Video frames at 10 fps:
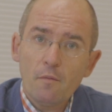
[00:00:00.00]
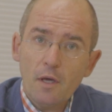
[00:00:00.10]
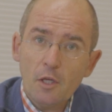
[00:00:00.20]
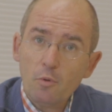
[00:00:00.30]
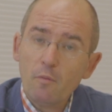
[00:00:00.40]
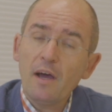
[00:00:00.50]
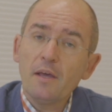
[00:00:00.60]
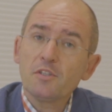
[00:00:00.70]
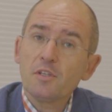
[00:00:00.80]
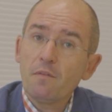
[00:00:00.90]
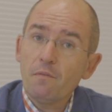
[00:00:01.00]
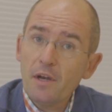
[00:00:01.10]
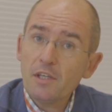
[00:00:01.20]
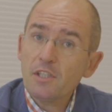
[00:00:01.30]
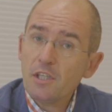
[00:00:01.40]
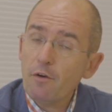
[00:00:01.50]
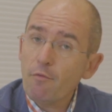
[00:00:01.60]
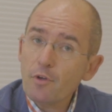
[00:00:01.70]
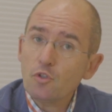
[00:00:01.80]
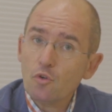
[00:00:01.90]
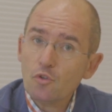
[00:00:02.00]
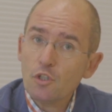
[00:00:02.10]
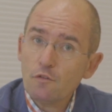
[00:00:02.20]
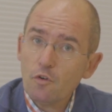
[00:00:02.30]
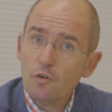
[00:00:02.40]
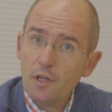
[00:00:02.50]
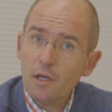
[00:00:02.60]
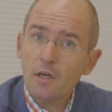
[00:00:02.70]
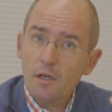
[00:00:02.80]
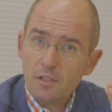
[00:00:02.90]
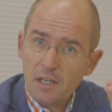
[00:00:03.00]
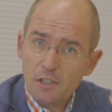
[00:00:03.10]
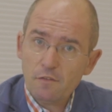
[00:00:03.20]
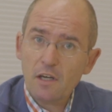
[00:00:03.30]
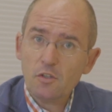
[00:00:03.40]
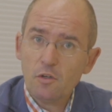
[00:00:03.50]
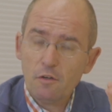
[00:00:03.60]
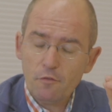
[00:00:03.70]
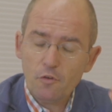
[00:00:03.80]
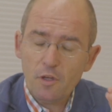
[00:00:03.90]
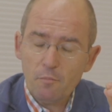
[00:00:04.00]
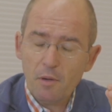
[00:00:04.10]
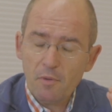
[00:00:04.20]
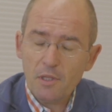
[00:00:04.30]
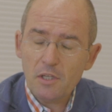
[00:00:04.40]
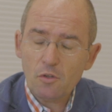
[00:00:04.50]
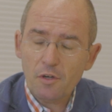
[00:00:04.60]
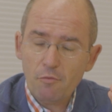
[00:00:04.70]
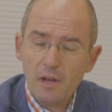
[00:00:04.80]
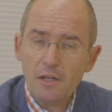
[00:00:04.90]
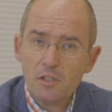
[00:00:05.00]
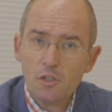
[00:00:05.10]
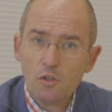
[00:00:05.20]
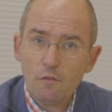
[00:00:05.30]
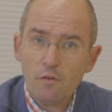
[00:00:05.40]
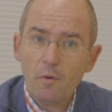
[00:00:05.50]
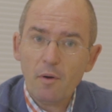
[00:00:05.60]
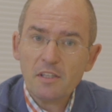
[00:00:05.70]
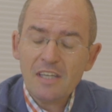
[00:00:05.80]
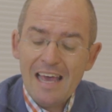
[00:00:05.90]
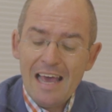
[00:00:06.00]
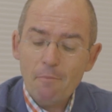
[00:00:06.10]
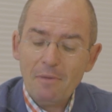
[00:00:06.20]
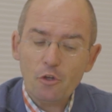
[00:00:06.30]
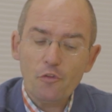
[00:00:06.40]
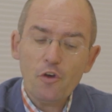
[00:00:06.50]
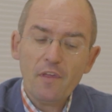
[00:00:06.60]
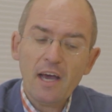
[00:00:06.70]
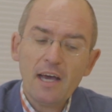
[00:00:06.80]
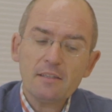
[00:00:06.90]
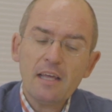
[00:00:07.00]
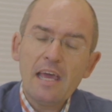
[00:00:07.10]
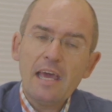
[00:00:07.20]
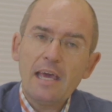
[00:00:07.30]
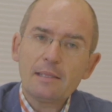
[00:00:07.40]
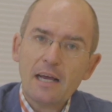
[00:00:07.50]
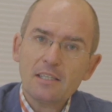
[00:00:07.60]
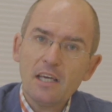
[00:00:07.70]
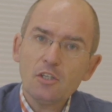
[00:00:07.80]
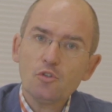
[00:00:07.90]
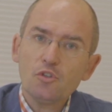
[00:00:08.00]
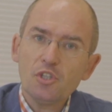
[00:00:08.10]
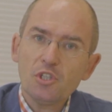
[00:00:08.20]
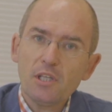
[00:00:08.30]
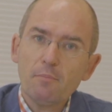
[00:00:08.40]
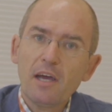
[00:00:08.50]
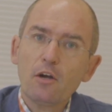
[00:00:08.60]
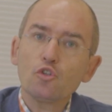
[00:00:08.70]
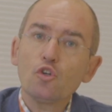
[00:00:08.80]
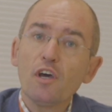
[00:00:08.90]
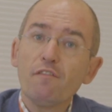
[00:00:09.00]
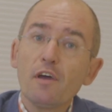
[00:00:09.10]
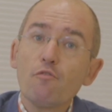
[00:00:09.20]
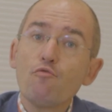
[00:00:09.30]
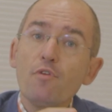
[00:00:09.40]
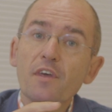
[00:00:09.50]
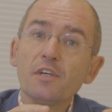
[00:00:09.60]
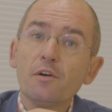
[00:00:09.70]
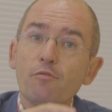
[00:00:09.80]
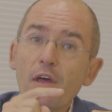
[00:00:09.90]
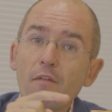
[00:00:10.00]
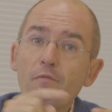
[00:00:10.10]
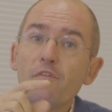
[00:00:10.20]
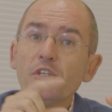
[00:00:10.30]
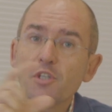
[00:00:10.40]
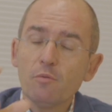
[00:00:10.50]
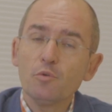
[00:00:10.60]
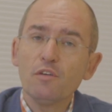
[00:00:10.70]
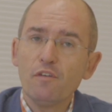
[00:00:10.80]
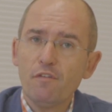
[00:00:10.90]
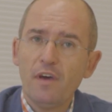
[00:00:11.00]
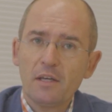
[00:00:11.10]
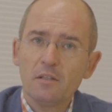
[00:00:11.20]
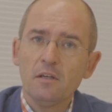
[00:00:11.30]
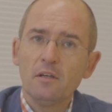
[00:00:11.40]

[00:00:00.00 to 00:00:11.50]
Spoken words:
it provides the necessary resources for the satisfaction and for the implementation and realization of human rights. But on the other hand, a taxation system can also have a redistributive effect,